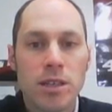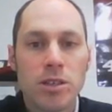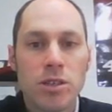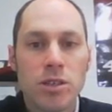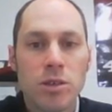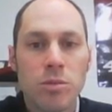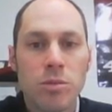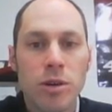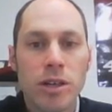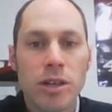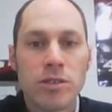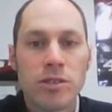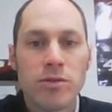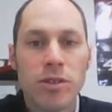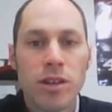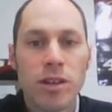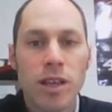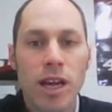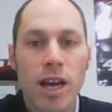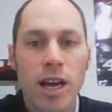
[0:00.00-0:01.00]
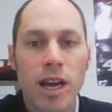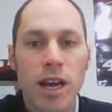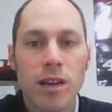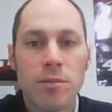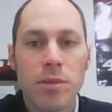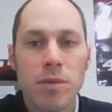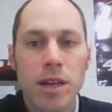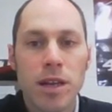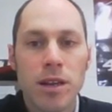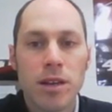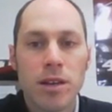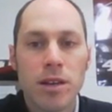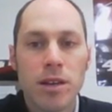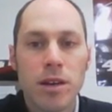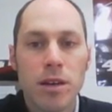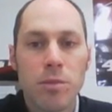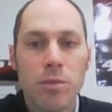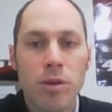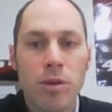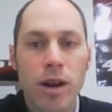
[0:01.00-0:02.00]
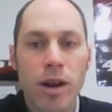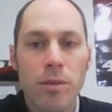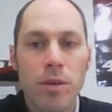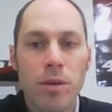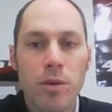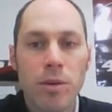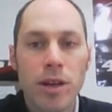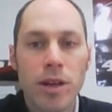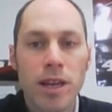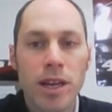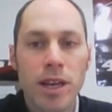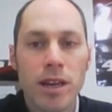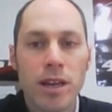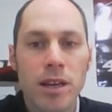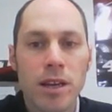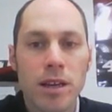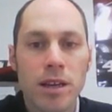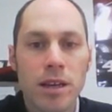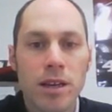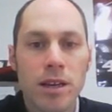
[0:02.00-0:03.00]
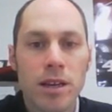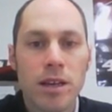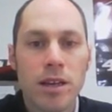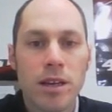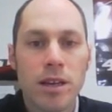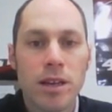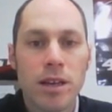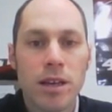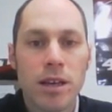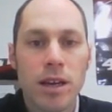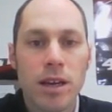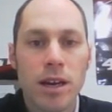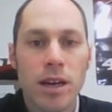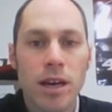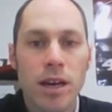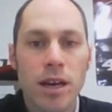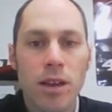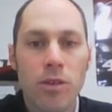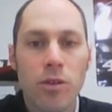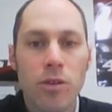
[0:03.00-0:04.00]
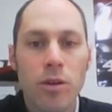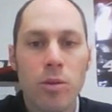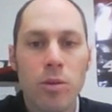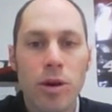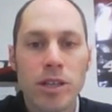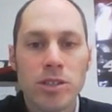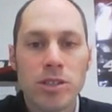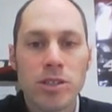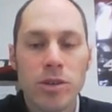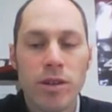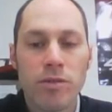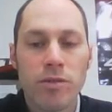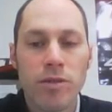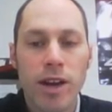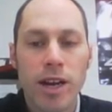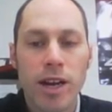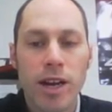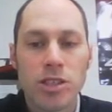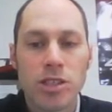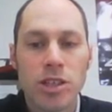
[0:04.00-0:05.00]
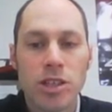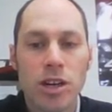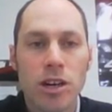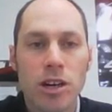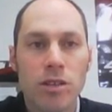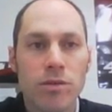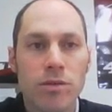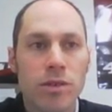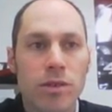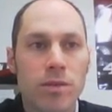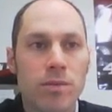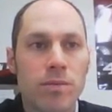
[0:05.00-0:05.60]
Two points for a line, but a parabola we need uh, three points so we can find its curve.